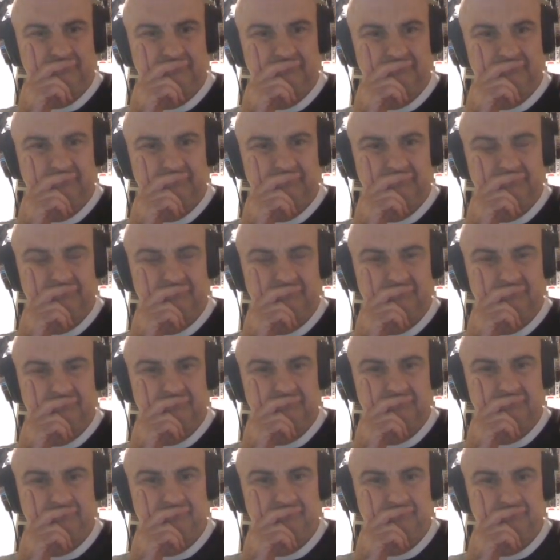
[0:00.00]

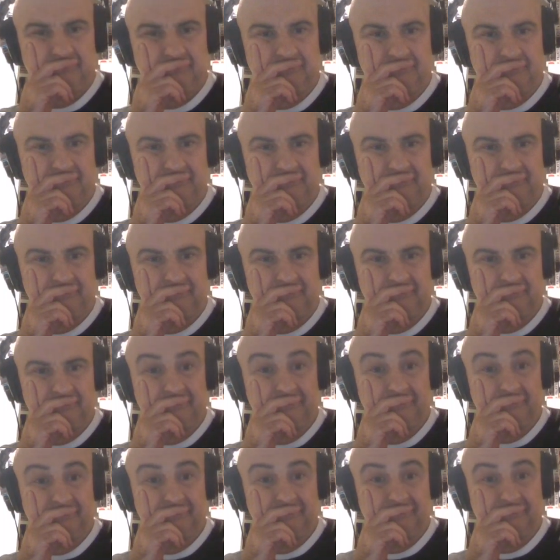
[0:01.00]

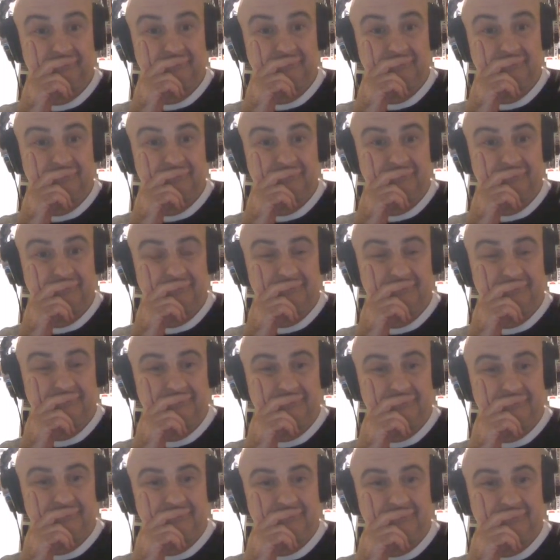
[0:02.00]

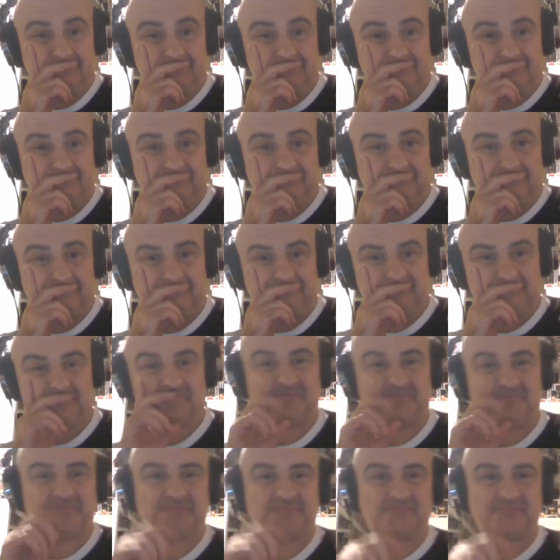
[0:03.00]

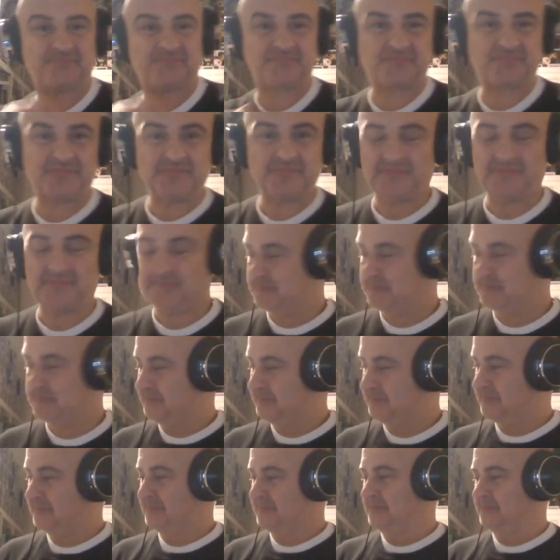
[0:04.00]

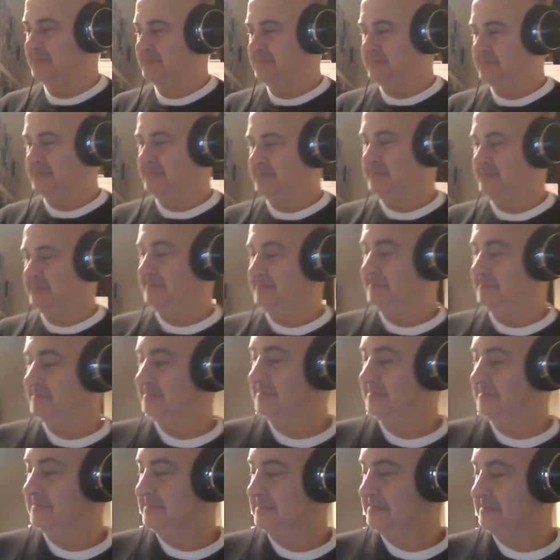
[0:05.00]

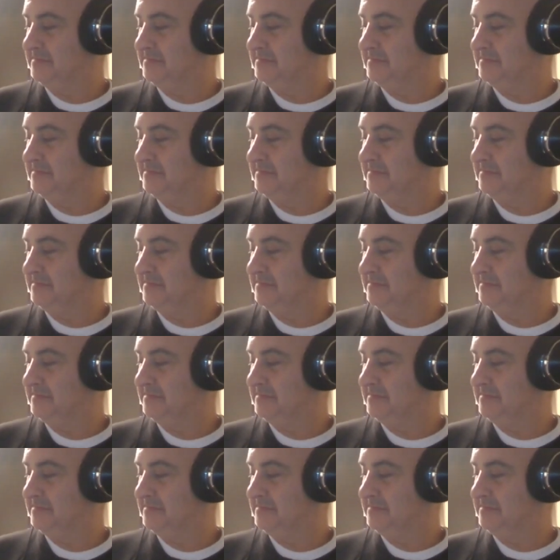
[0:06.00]
The person shown says nothing.